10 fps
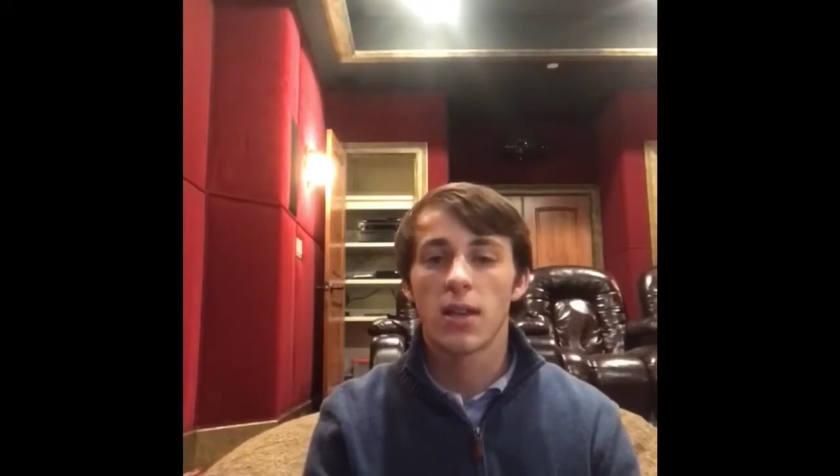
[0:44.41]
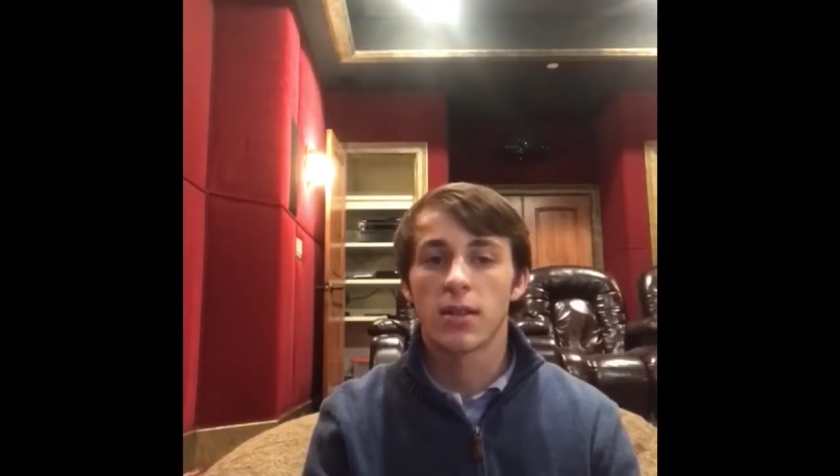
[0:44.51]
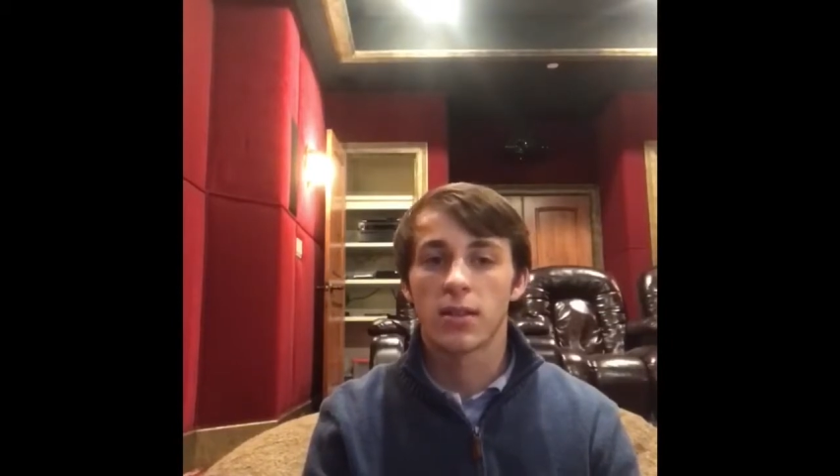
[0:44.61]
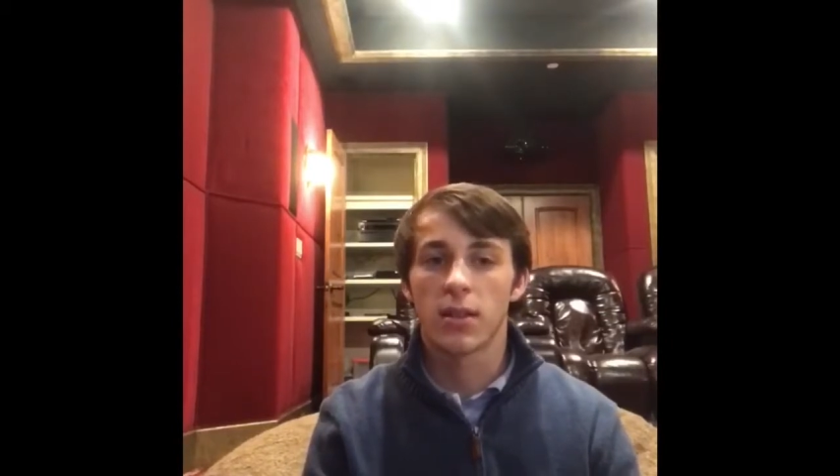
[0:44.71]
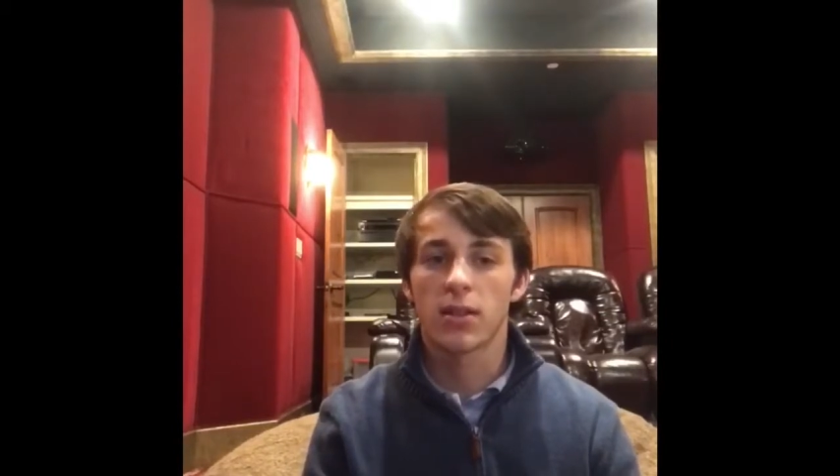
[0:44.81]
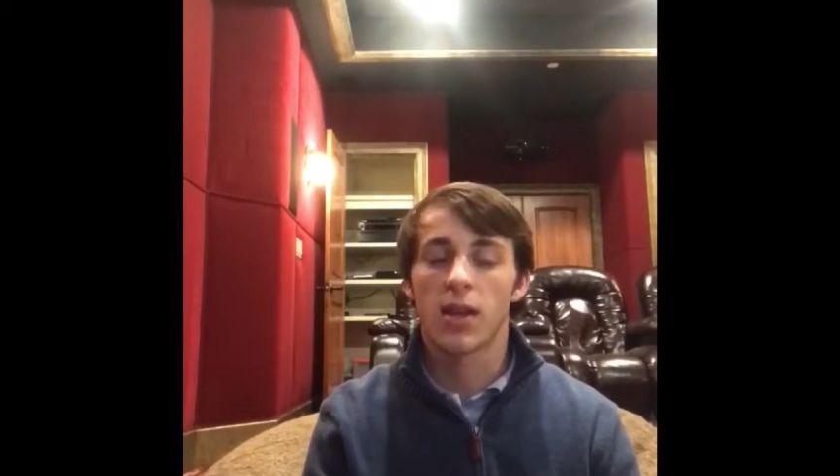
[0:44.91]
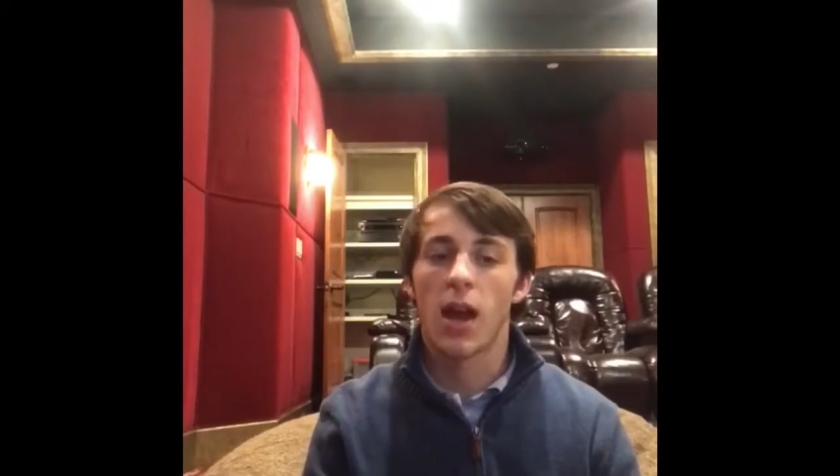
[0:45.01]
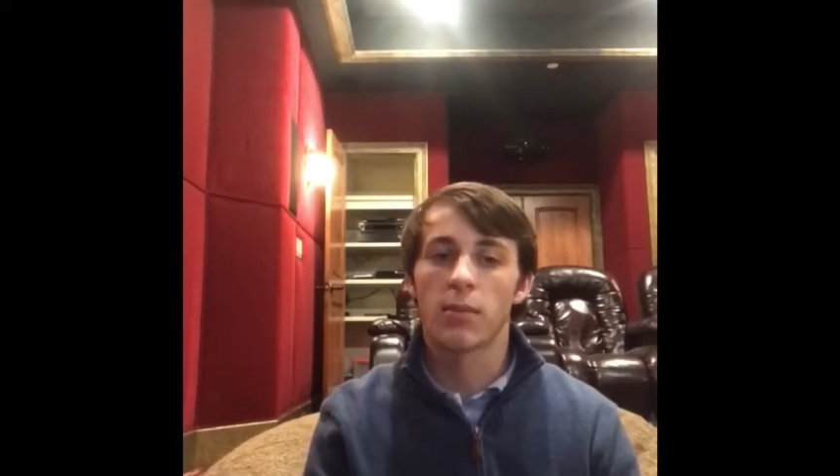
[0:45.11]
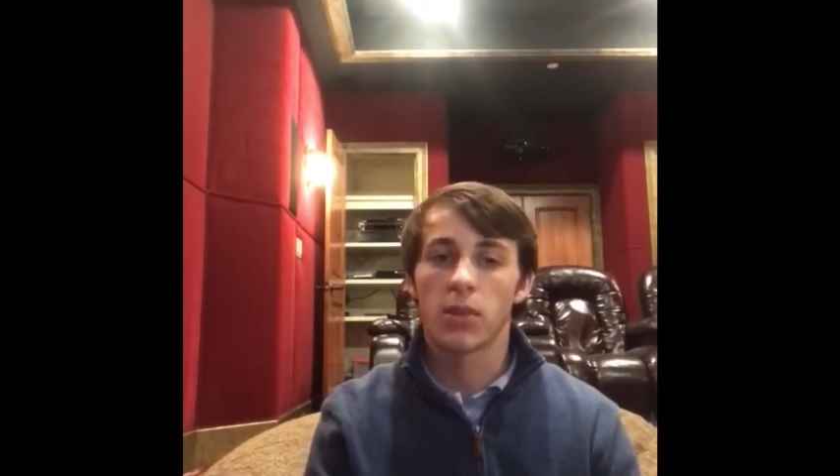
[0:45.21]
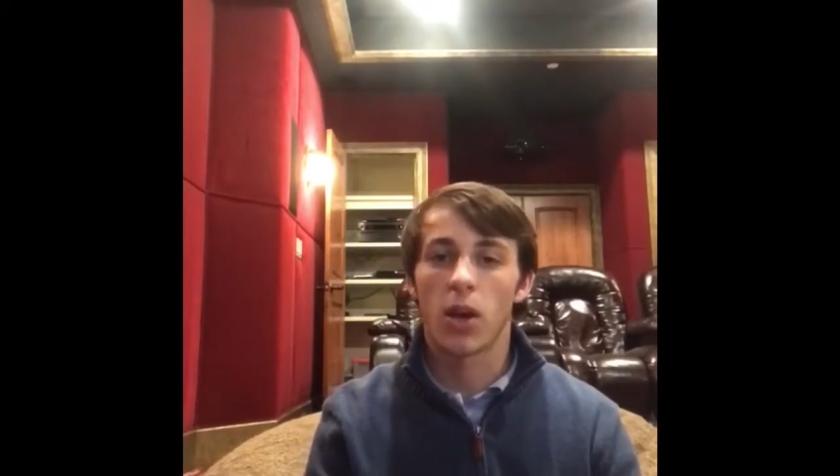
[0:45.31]
6
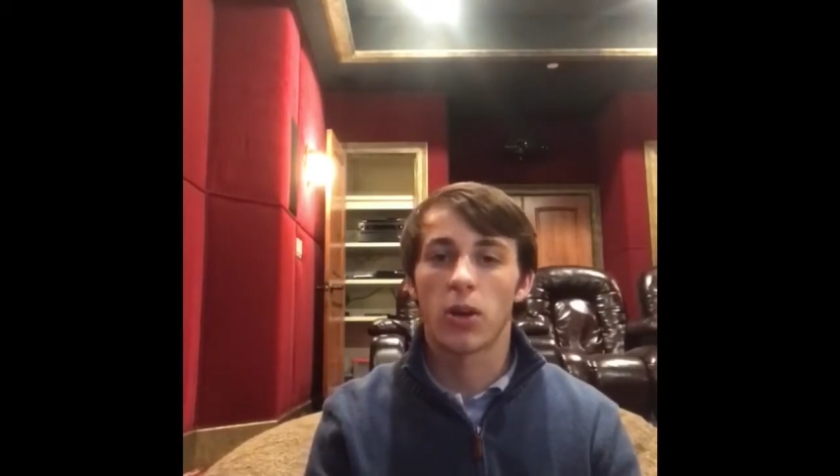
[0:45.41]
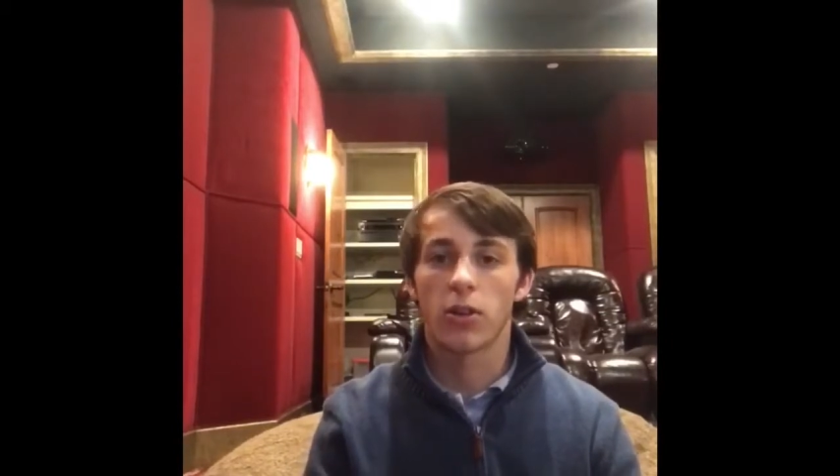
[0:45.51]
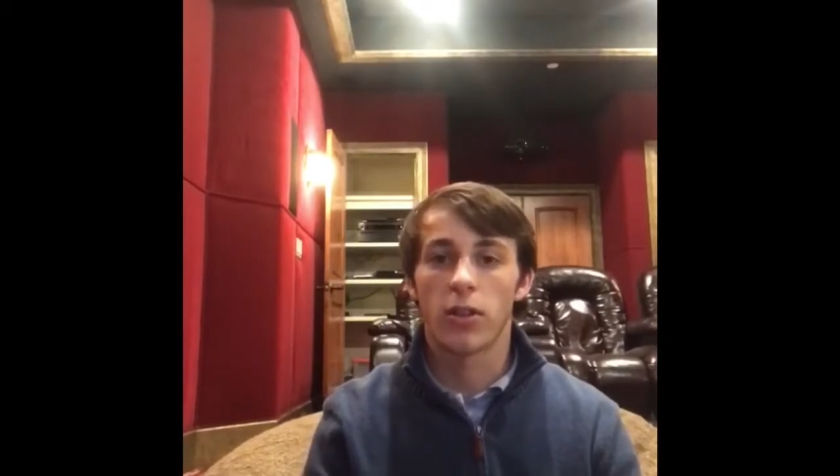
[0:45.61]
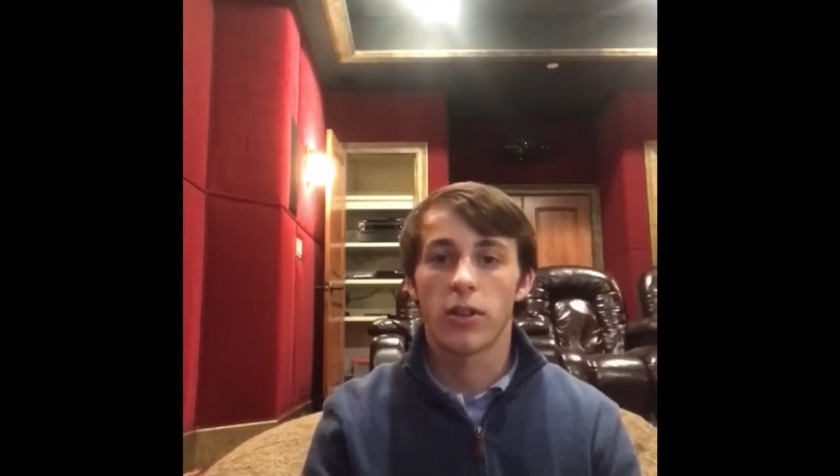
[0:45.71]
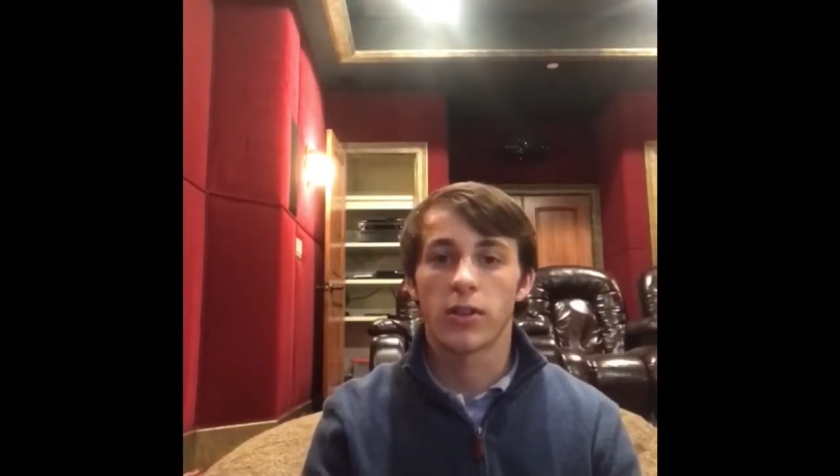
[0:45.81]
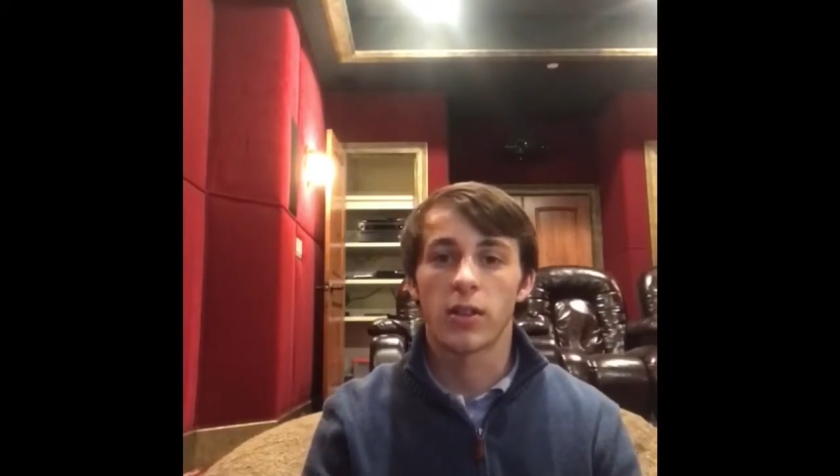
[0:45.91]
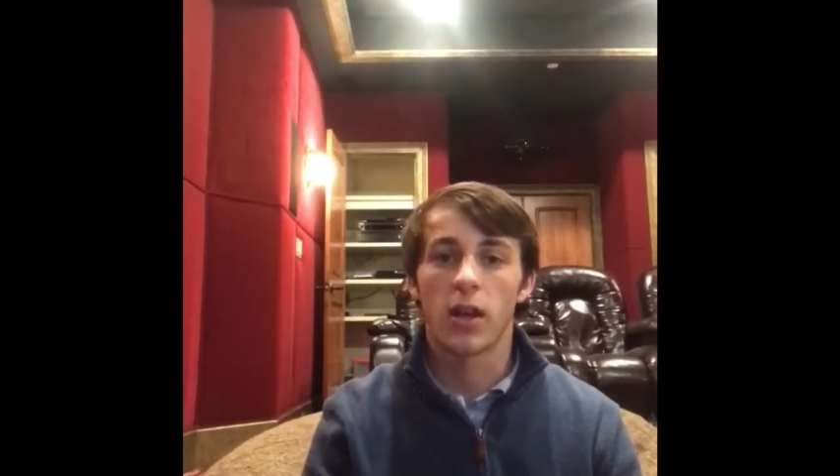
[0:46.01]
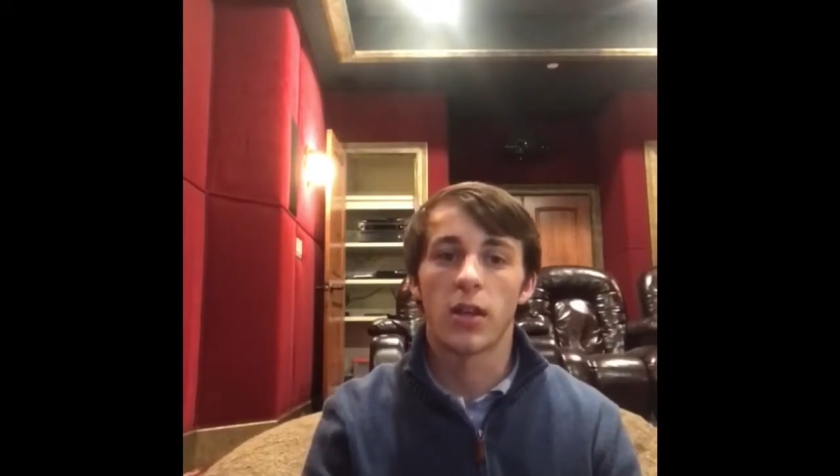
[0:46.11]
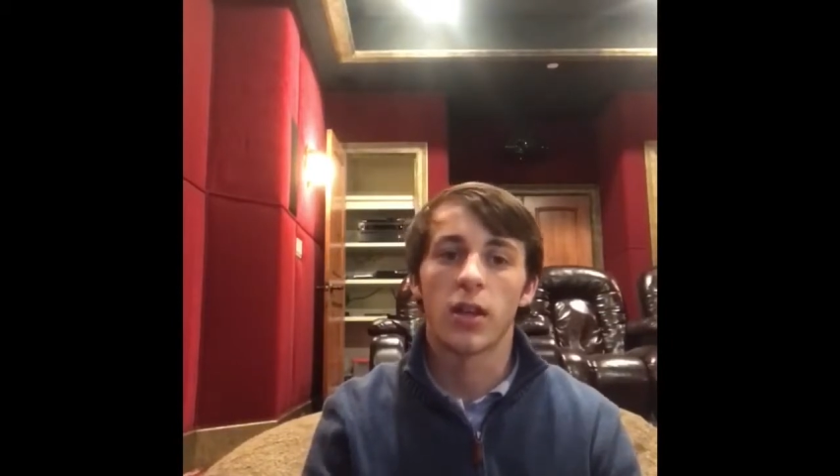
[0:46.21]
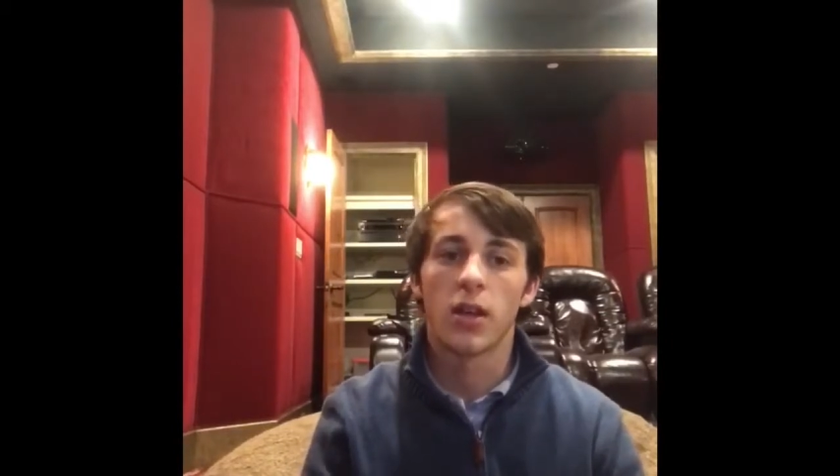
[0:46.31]
times hotter than the
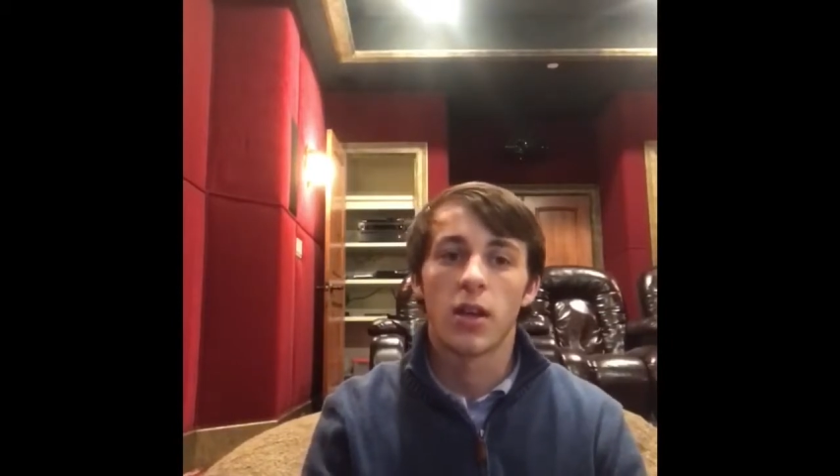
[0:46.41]
sun.